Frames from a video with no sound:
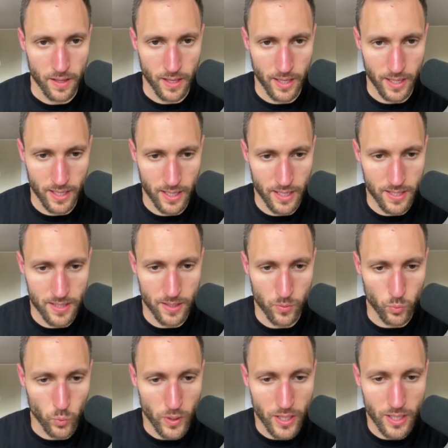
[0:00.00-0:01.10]
and
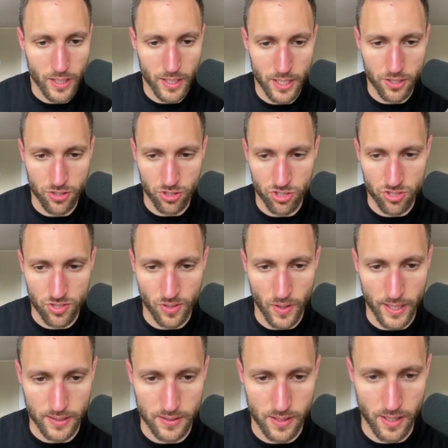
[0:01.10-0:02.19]
then we need to
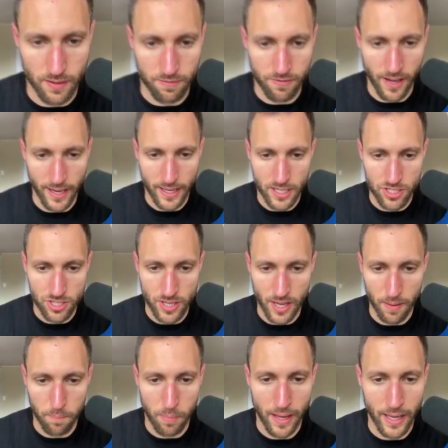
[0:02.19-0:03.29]
select Advantage
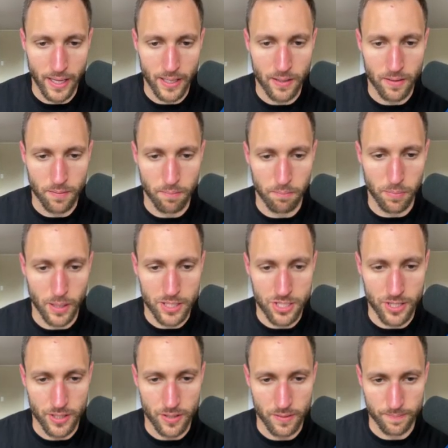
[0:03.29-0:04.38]
Campaign
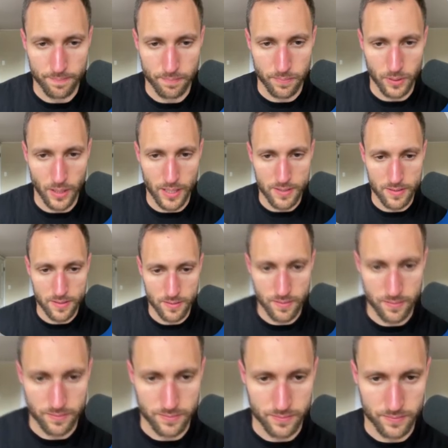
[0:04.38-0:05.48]
Budget Plus,
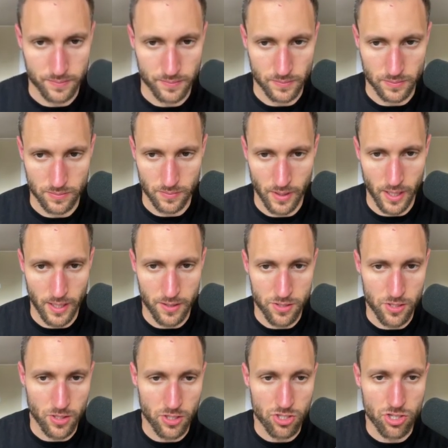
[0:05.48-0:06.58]
and
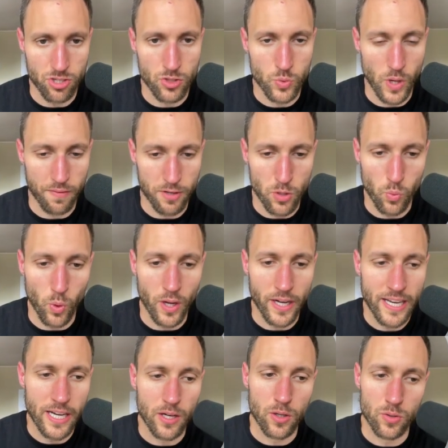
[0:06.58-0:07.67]
you can choose whatever you
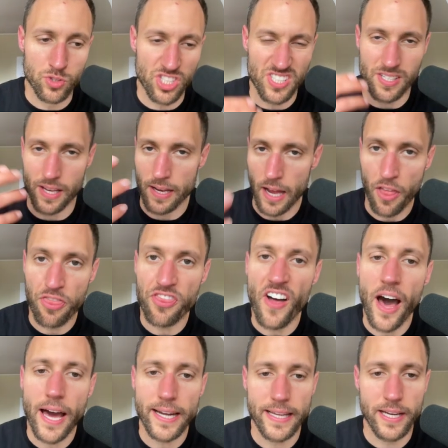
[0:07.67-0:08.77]
want here. Just a
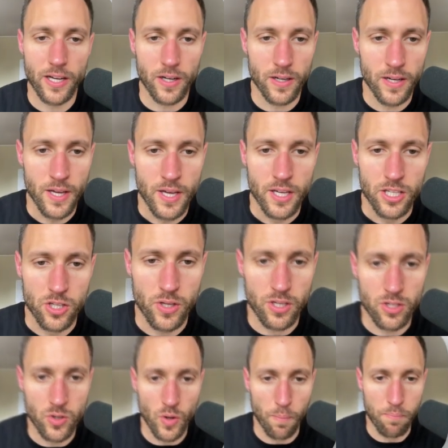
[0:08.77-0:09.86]
thought here, you
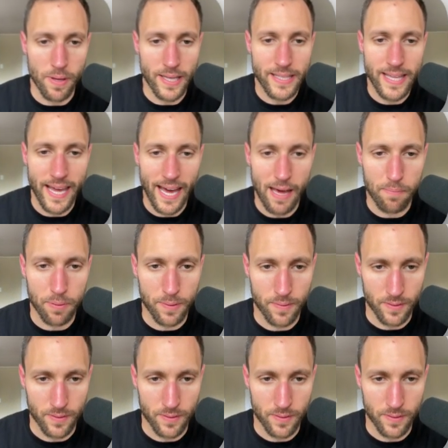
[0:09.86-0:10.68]
can do a bid cap